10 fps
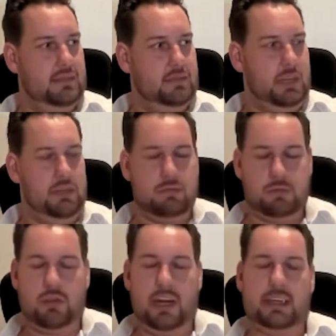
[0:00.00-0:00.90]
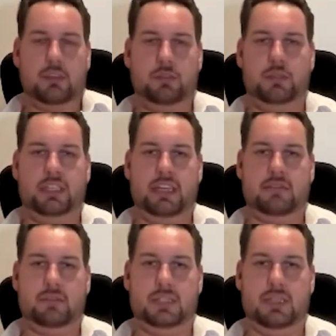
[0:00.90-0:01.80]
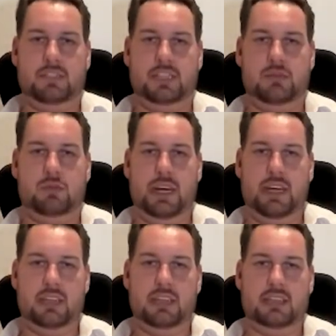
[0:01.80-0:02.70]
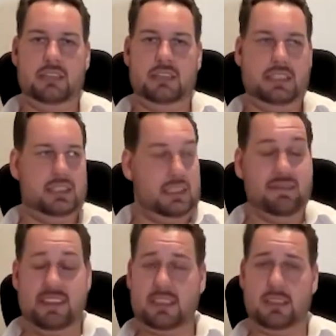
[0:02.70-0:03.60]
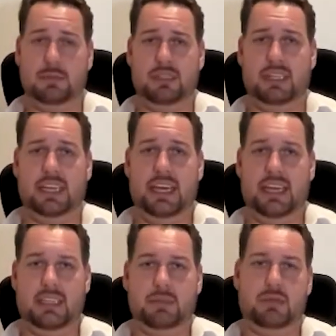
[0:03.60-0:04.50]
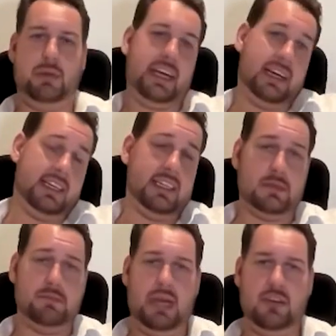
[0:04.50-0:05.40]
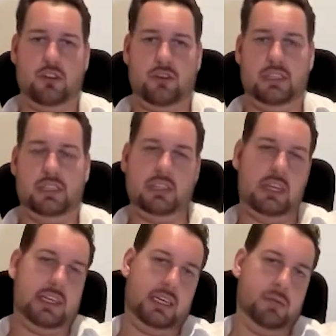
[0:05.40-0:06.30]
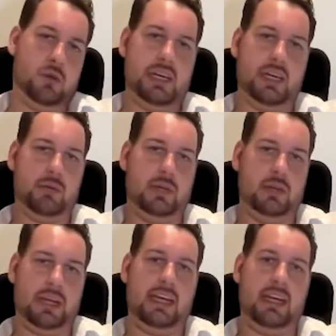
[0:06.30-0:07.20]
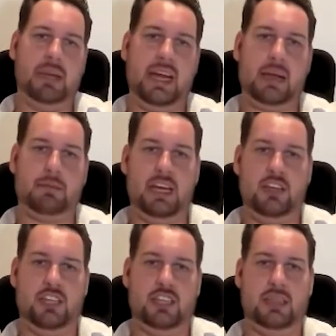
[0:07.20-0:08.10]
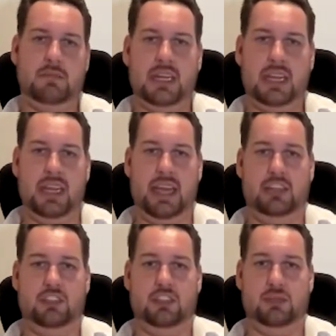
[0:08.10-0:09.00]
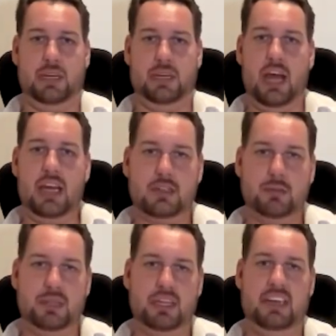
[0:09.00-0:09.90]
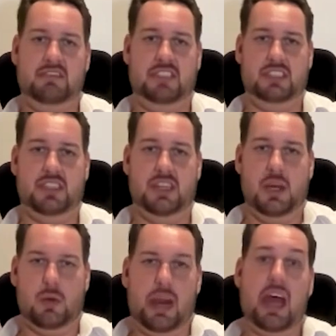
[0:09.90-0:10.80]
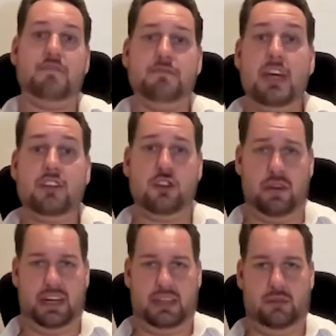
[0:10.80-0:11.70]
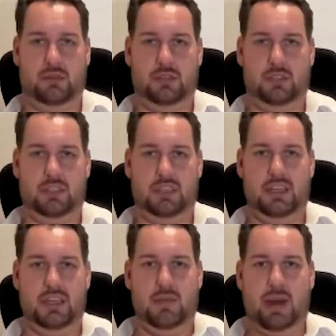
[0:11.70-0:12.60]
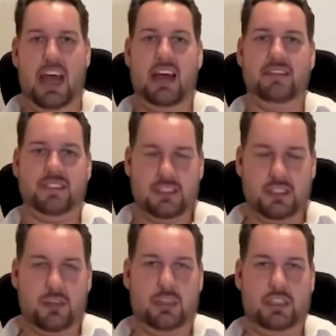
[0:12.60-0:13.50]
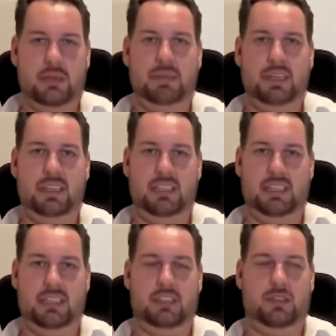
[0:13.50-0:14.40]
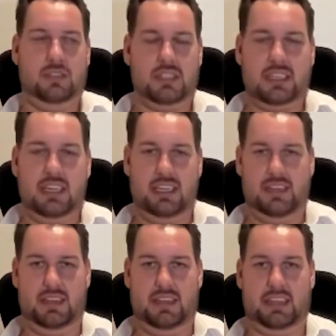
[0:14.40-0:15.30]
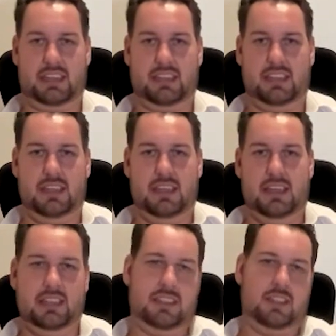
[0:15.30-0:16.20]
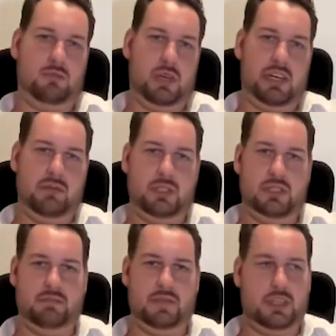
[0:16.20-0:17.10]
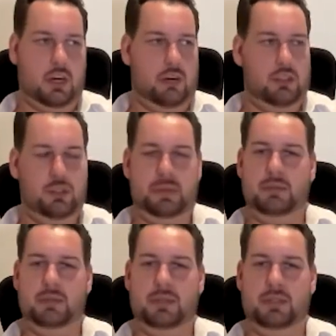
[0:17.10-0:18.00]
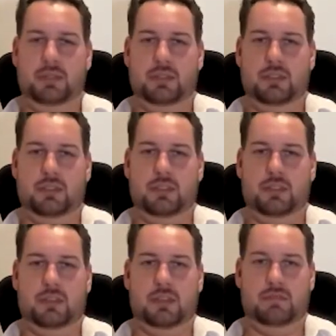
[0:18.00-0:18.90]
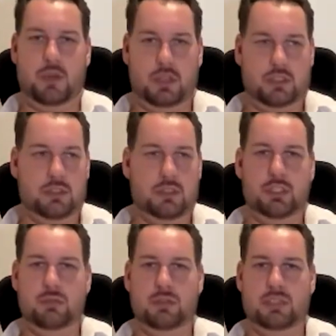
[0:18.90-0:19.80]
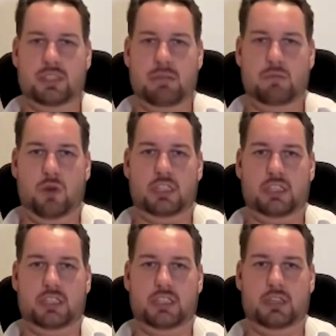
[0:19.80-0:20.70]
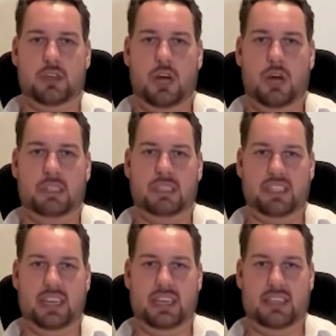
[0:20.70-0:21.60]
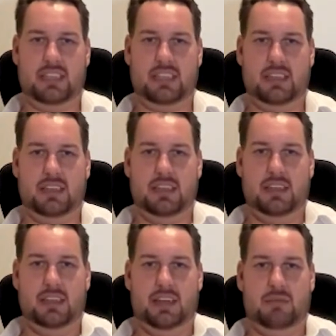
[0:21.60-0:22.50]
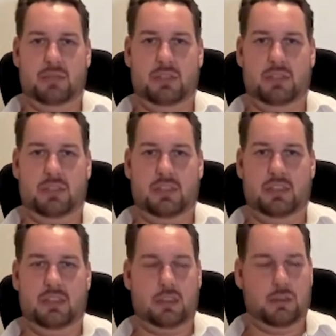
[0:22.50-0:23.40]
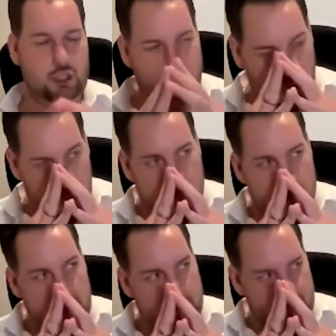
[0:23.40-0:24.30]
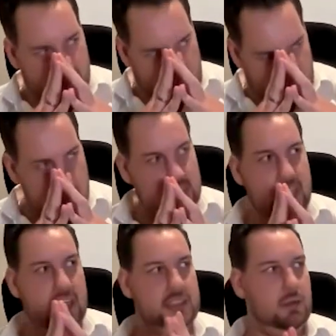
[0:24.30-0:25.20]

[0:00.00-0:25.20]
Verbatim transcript: we're trying to protect from something real and it's invisible yes but we can at least measure it it's not anymore like we're looking at black magic in the middle ages where you had to believe it we have measuring tools we have yeah. certain abilities to study things and this is what i would encourage people to do to also use somewhat your common sense i was so shocked when I found out the other